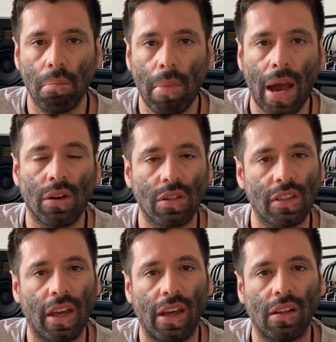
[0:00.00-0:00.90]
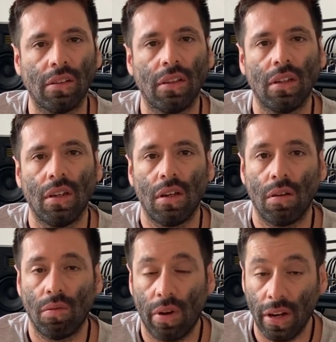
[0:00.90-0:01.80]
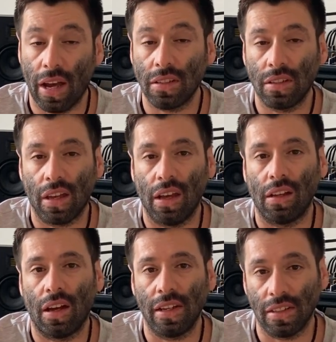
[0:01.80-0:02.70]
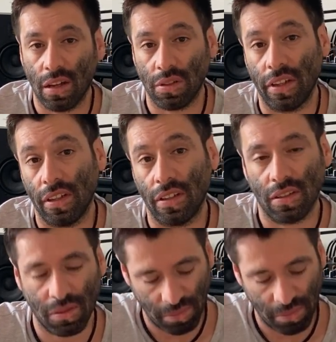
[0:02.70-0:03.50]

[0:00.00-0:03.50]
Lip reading: minor scale. Very nice scale, and it sounds like this.